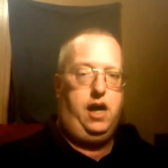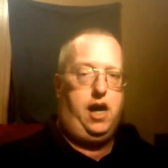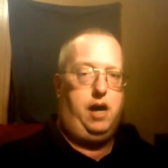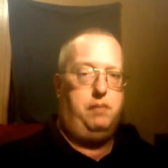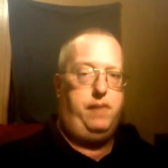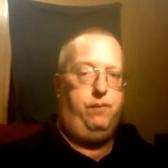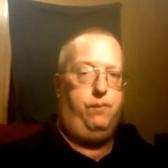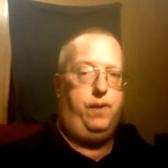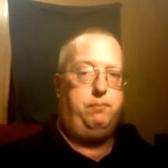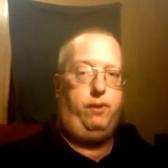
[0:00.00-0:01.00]
Um,
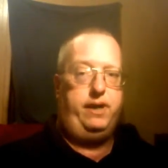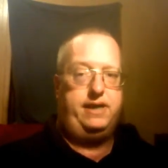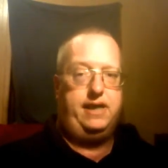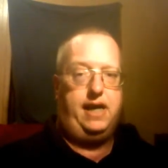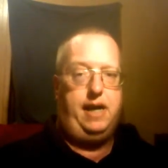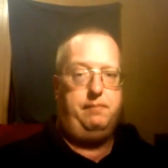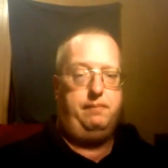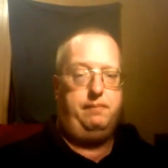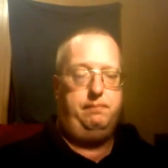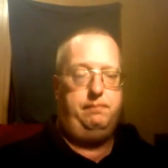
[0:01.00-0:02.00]
at one point in
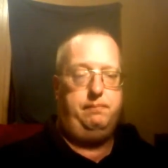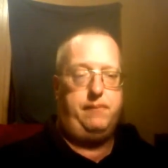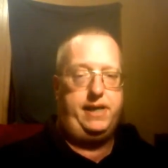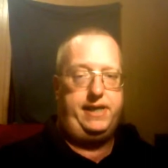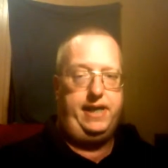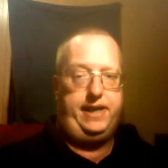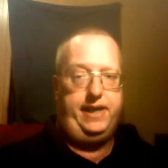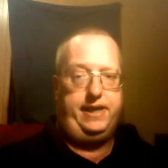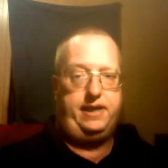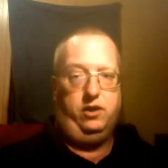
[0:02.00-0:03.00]
time, my 10
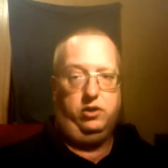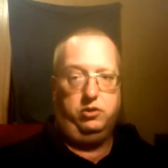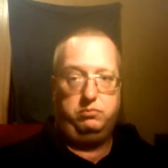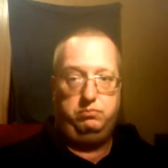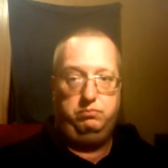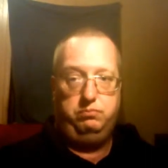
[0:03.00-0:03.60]
key skill